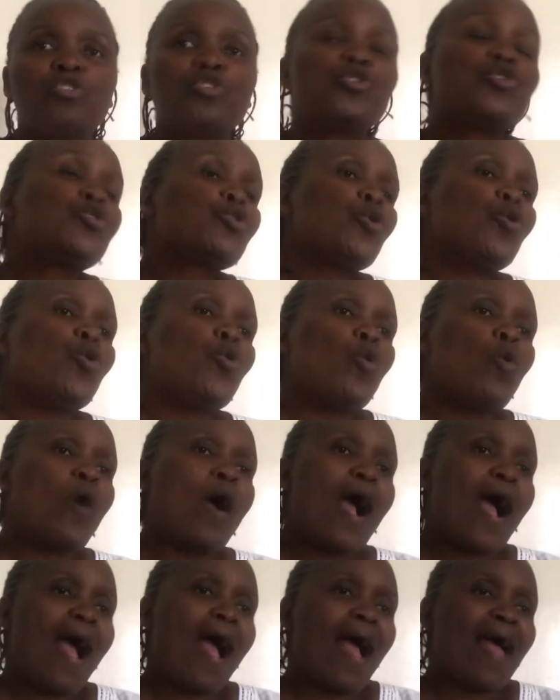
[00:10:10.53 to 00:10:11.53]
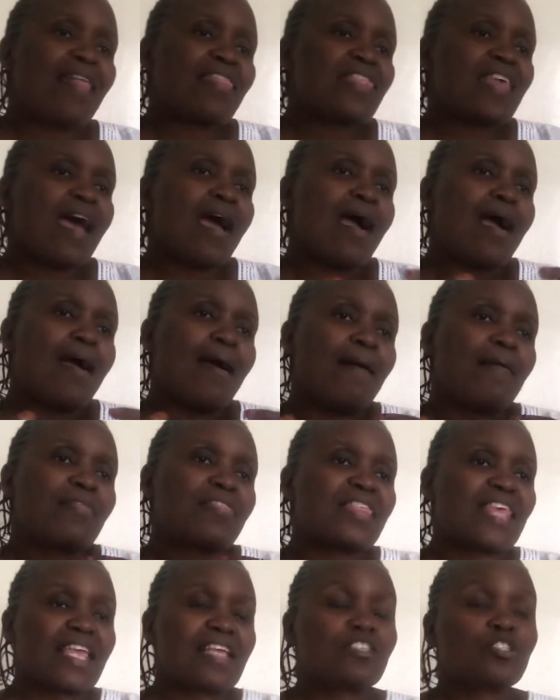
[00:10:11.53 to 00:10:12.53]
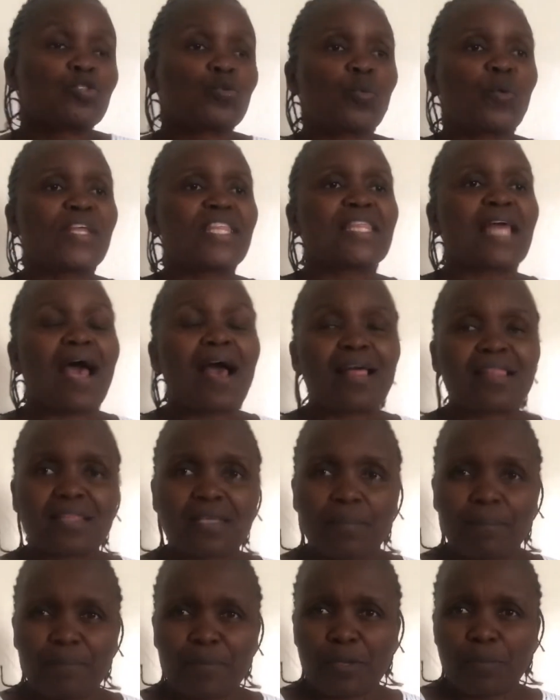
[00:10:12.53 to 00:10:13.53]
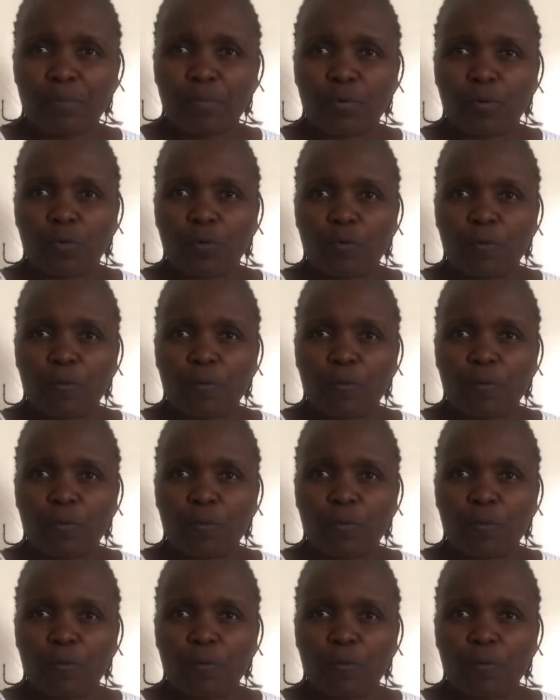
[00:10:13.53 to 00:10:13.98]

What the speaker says: Do other things with other people